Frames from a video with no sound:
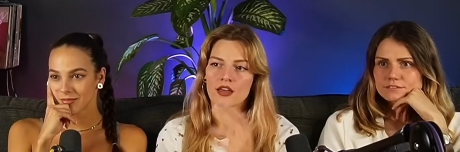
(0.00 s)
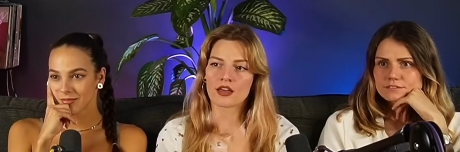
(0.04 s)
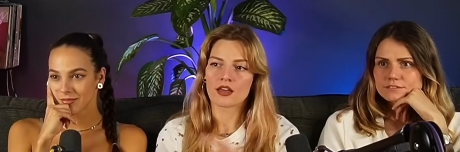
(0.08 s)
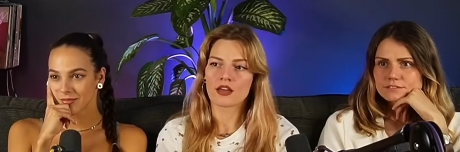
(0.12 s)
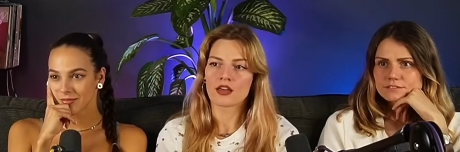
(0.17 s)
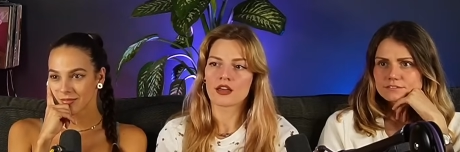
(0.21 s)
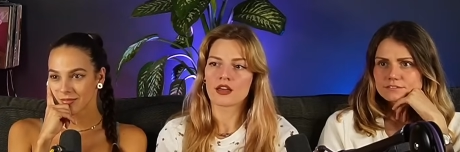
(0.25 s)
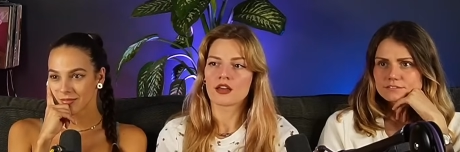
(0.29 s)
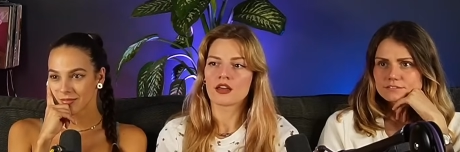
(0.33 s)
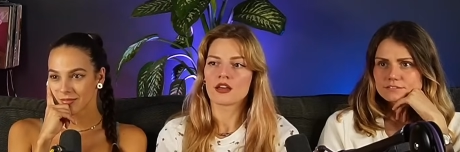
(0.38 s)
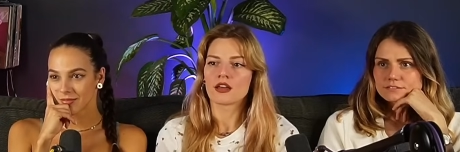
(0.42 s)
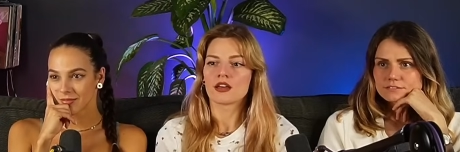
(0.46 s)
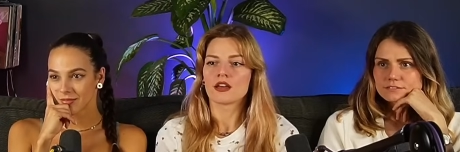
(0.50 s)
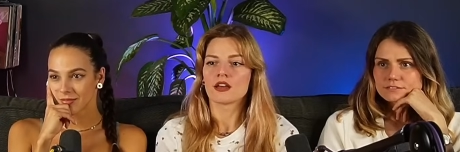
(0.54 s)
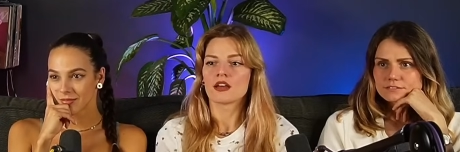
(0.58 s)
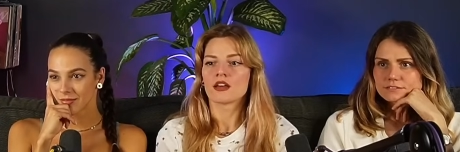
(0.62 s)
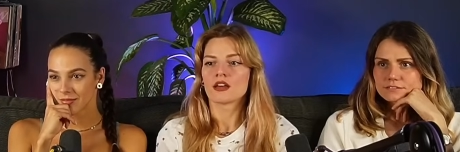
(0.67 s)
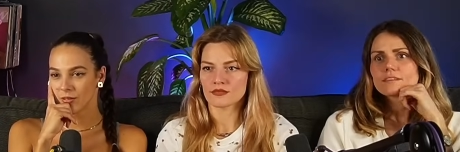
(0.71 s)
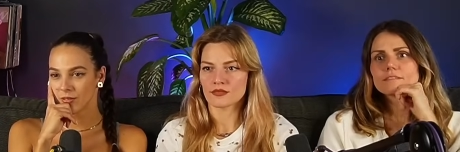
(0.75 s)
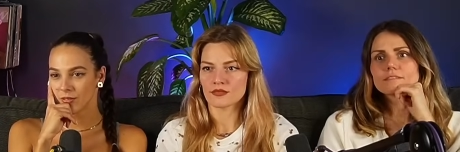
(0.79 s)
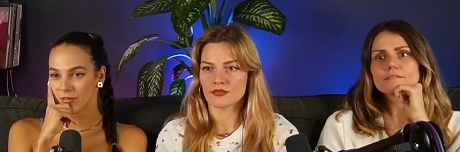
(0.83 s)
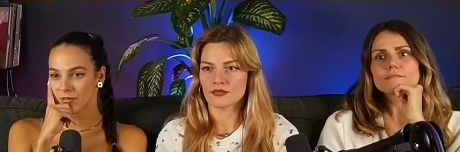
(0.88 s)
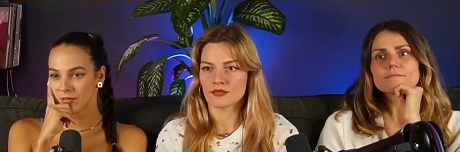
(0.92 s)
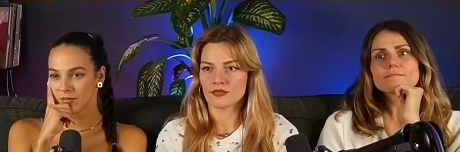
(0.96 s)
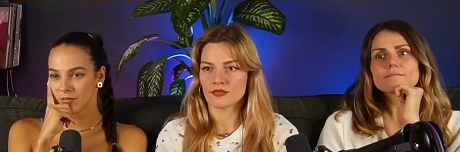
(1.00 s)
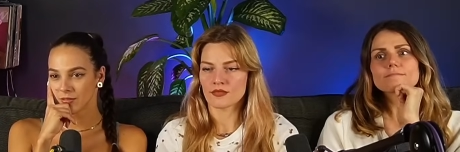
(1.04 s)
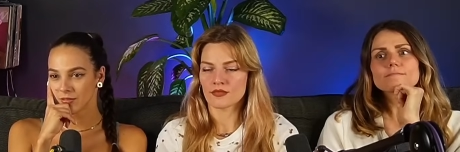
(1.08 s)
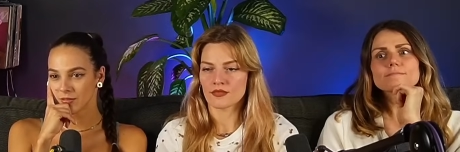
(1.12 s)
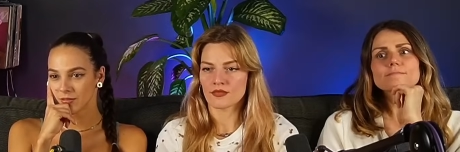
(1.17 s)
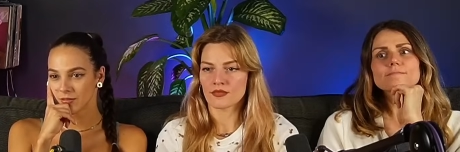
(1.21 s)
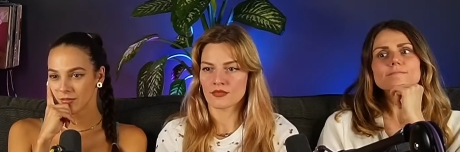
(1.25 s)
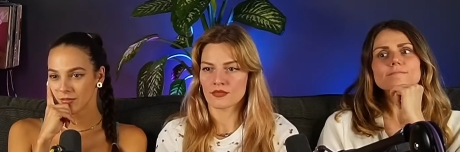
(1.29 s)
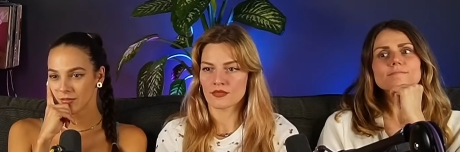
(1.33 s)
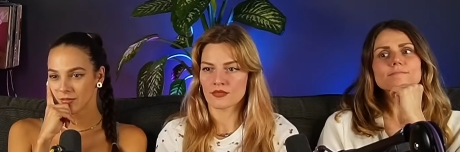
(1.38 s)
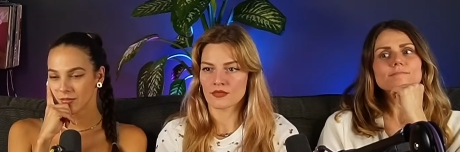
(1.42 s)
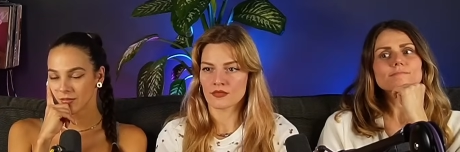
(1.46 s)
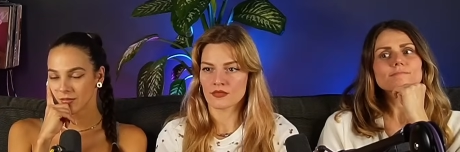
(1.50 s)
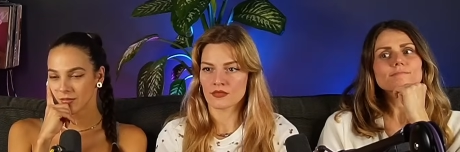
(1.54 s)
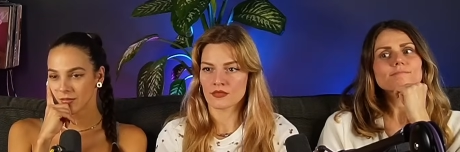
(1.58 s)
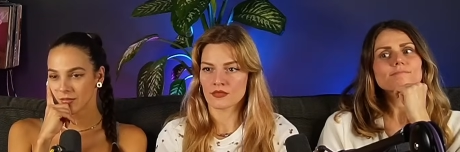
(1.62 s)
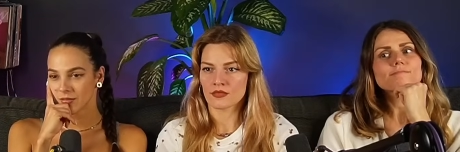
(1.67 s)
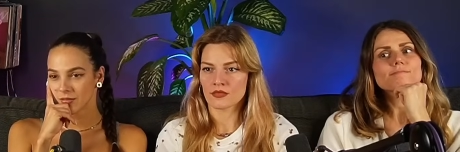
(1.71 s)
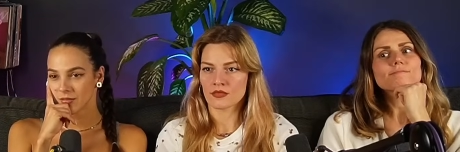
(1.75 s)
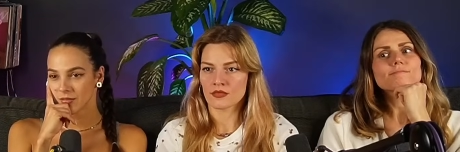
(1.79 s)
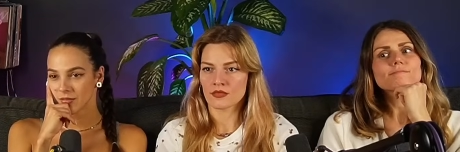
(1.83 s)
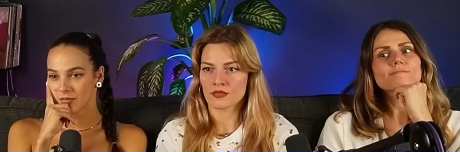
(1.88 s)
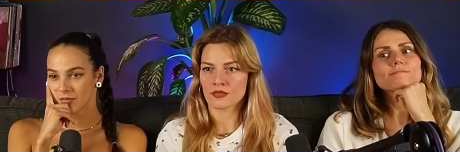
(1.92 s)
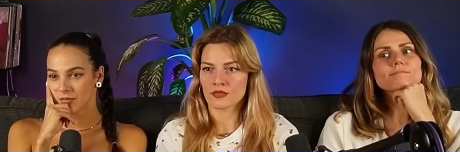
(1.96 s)

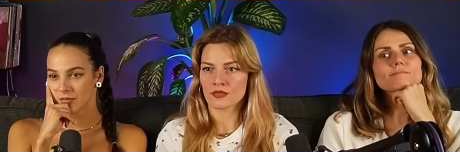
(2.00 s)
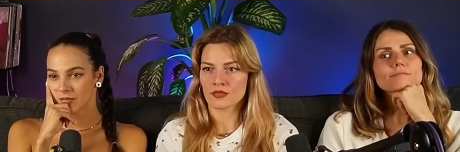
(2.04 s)
[no speech]